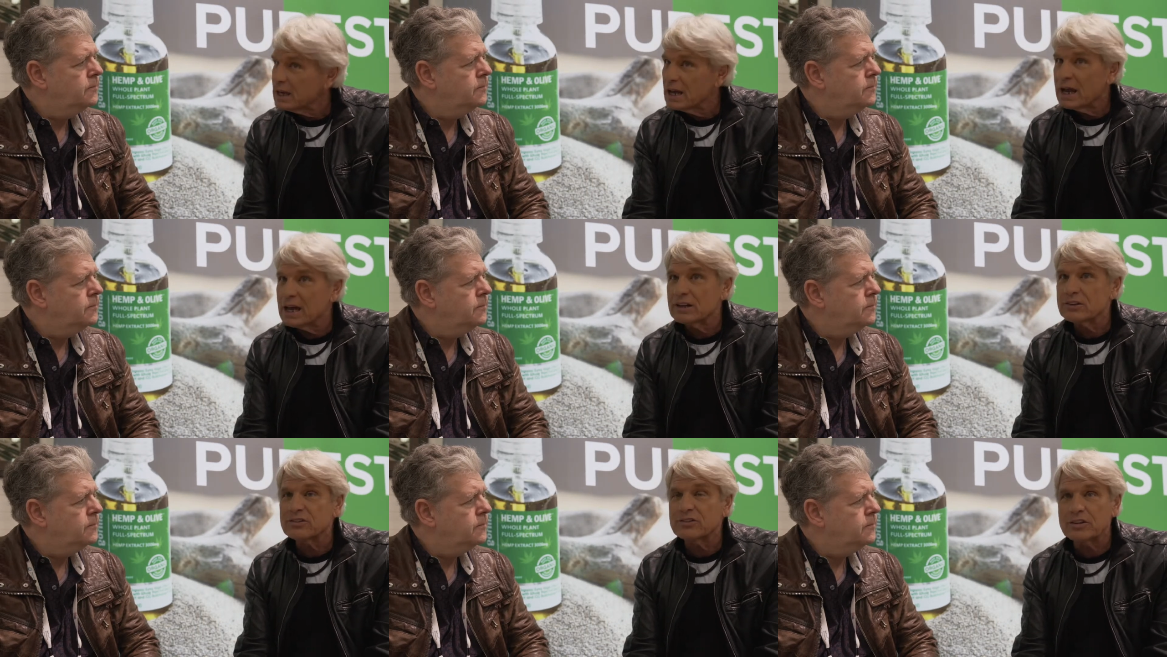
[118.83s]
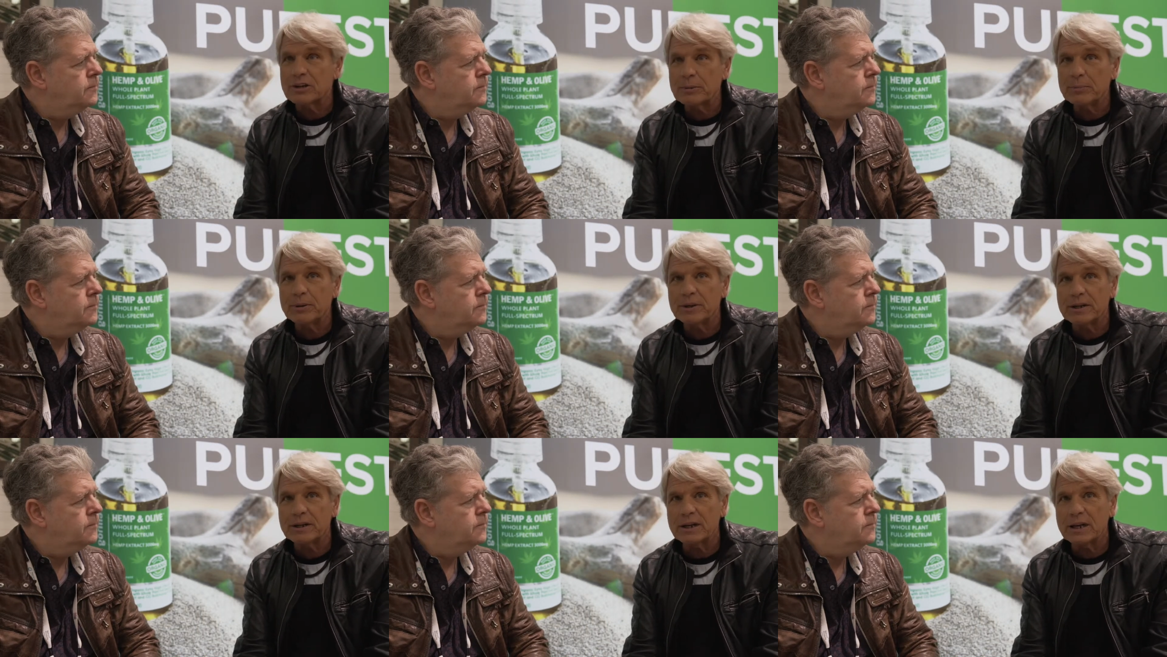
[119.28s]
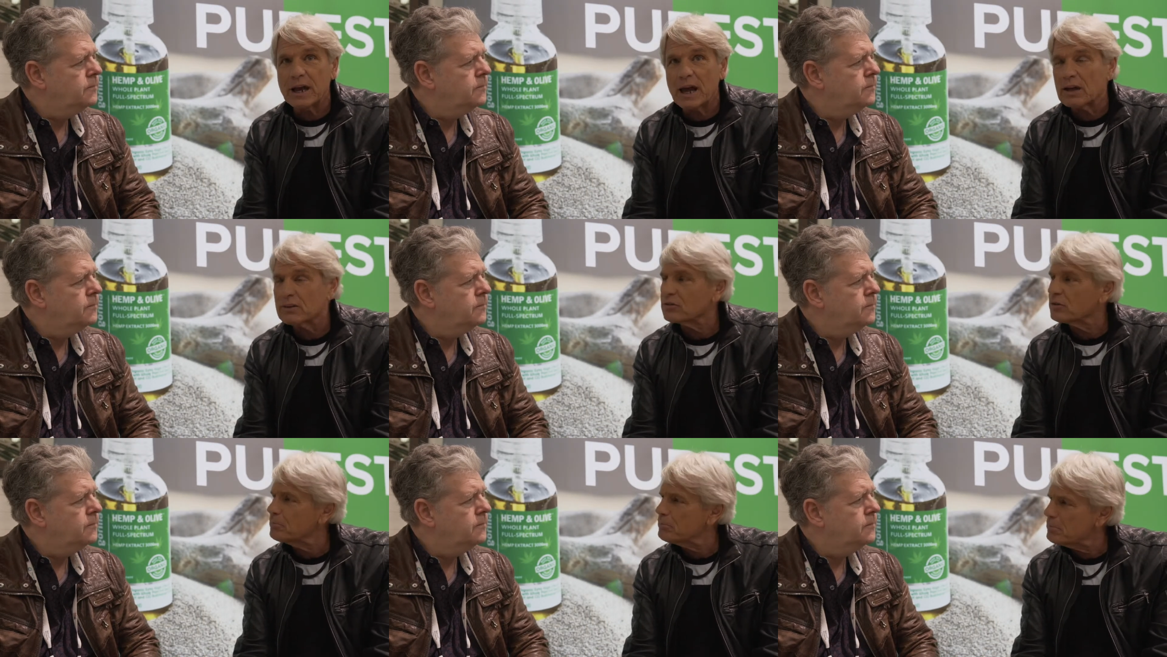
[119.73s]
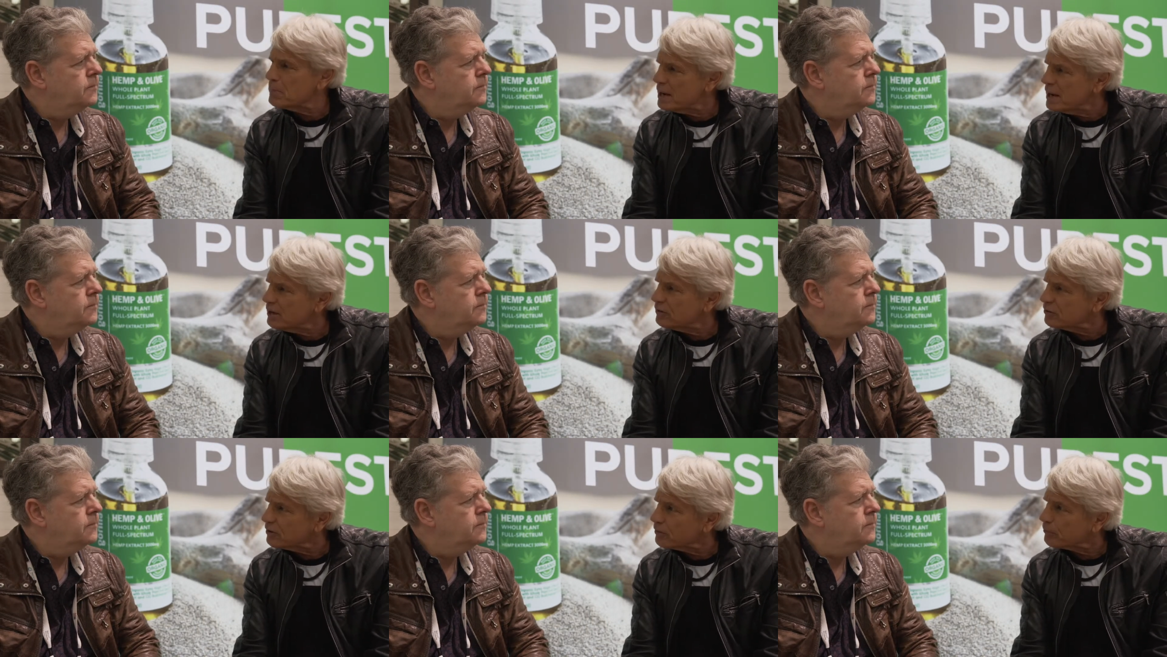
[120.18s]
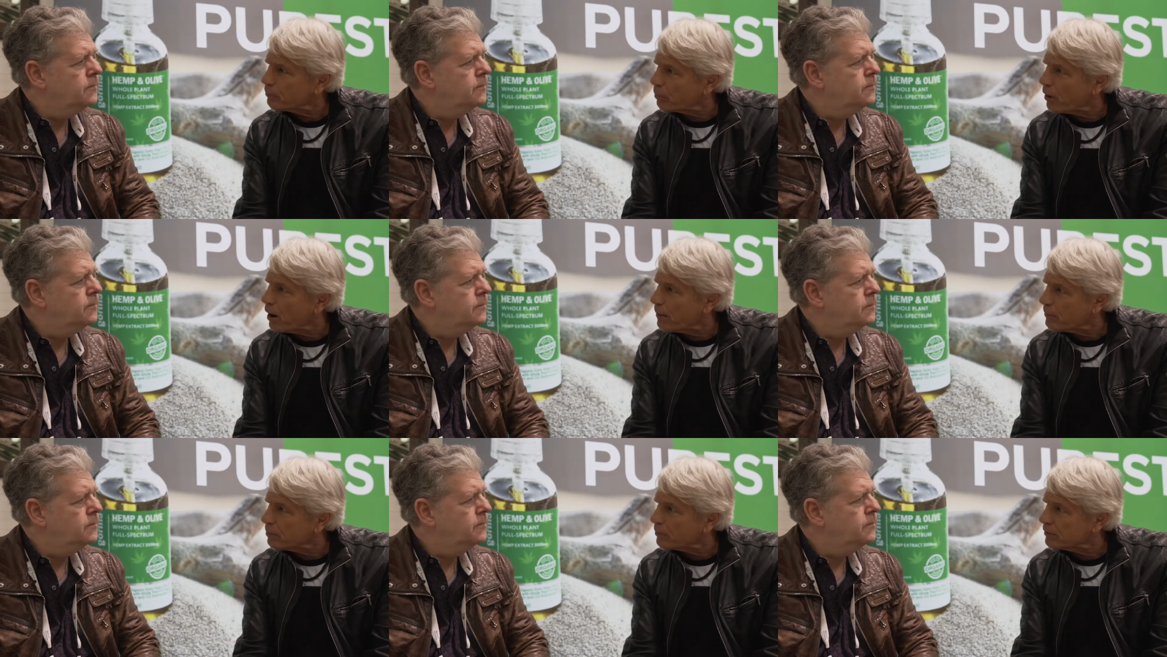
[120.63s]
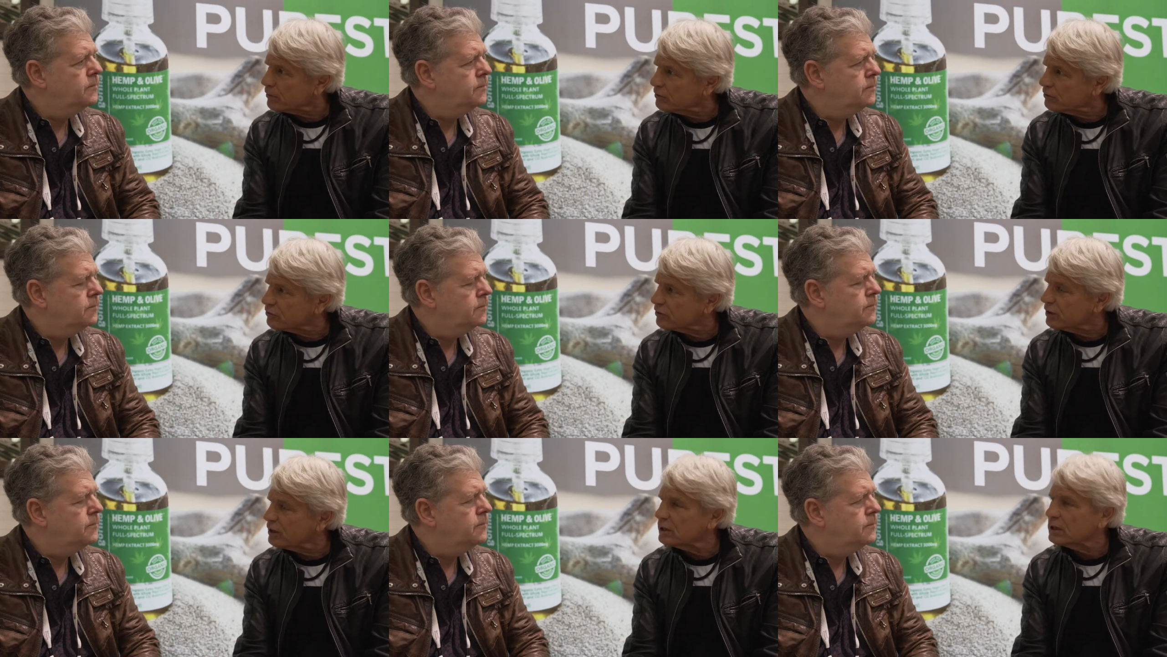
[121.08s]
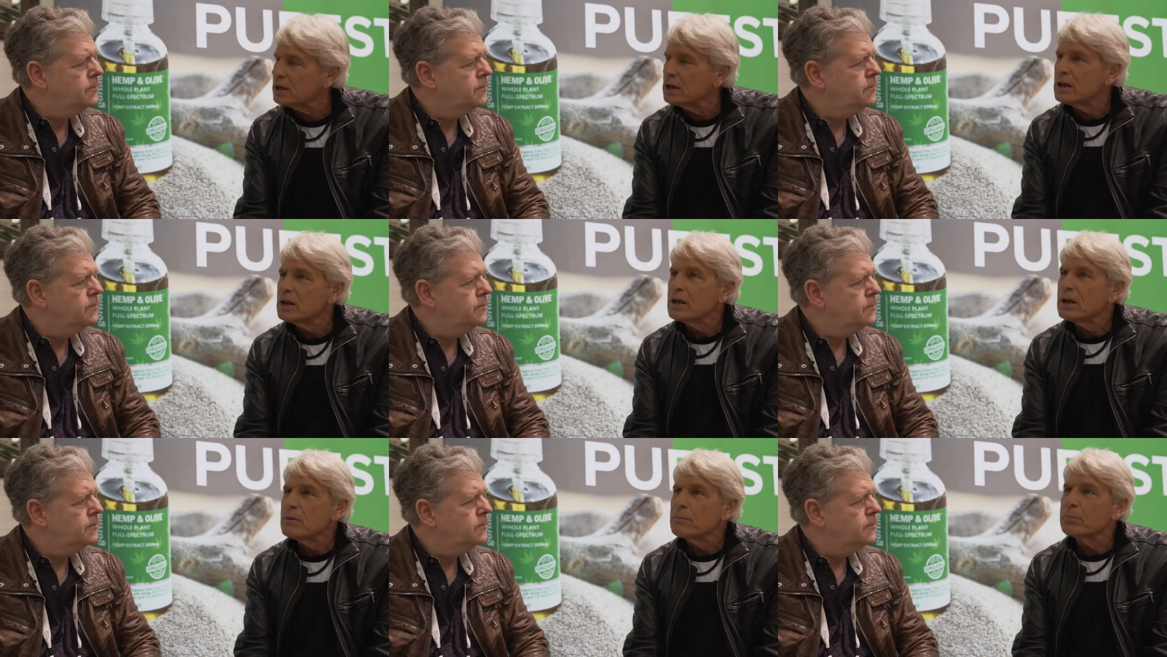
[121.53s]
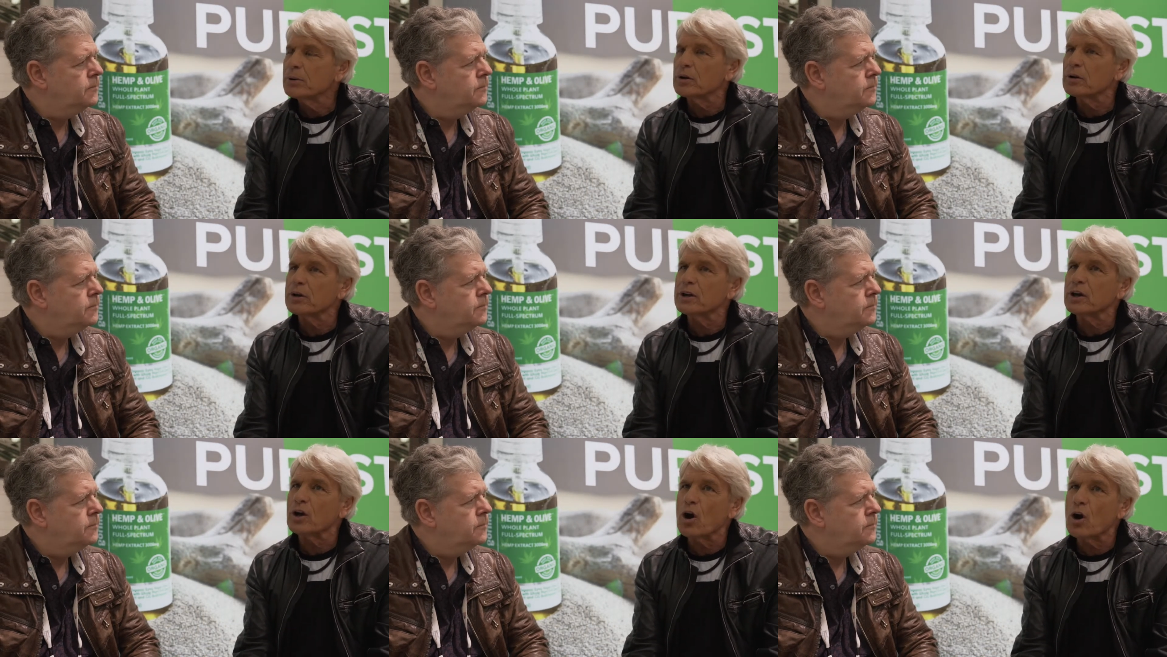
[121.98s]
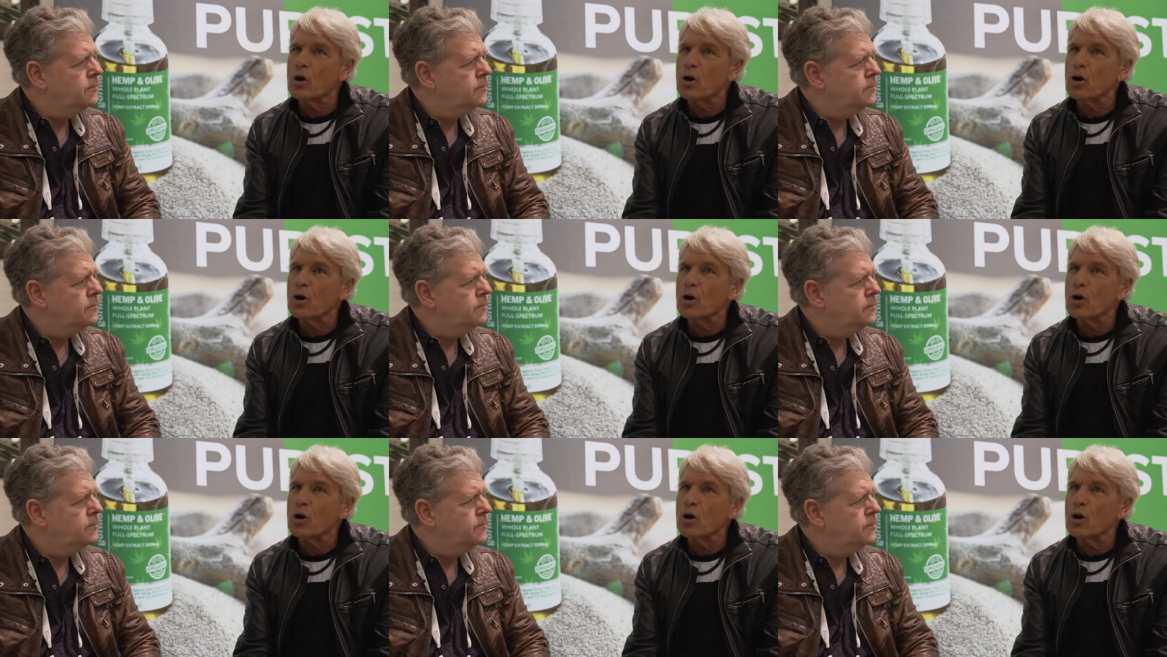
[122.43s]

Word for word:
Speaker 1: And CBD has amazing properties in building